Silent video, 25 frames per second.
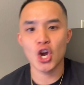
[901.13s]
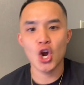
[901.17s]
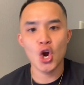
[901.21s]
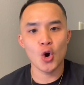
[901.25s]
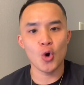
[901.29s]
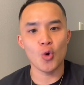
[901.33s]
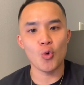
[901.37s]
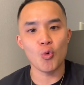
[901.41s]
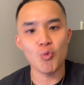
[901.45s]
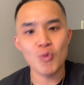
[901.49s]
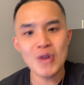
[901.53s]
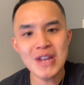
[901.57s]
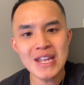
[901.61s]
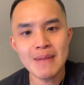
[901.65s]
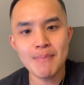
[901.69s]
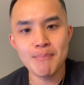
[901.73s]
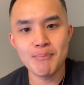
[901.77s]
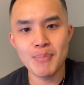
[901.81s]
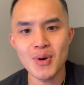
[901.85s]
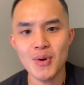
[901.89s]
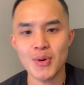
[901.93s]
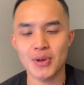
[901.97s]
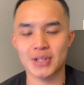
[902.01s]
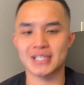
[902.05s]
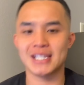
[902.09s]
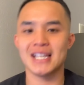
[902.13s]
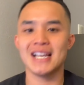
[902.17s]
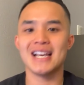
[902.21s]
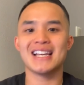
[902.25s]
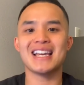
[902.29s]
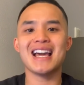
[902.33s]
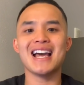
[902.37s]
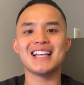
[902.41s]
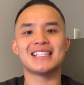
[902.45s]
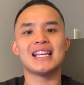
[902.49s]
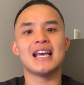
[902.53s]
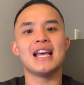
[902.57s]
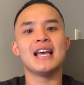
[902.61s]
Read books.
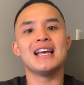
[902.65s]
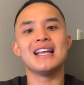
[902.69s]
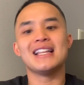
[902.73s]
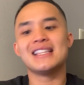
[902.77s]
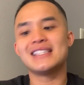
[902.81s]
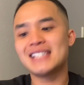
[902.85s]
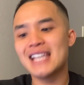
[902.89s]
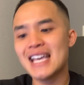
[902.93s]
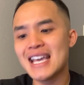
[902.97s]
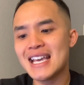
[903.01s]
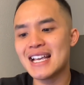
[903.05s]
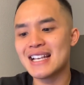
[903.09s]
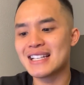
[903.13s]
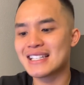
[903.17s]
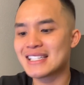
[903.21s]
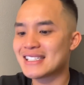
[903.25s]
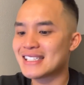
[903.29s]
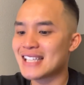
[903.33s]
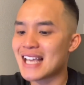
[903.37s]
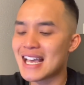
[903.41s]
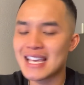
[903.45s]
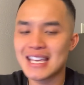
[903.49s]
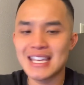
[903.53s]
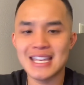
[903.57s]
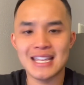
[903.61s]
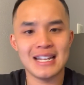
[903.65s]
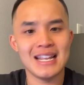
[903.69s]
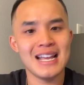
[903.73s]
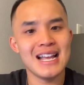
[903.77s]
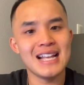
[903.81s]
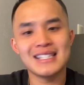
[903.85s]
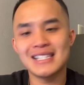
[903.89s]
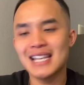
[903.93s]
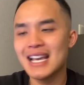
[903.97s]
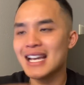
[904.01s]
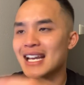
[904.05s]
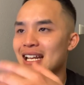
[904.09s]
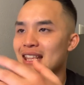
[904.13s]
Guys, take a second.
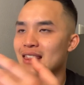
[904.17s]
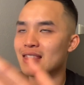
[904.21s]
Take a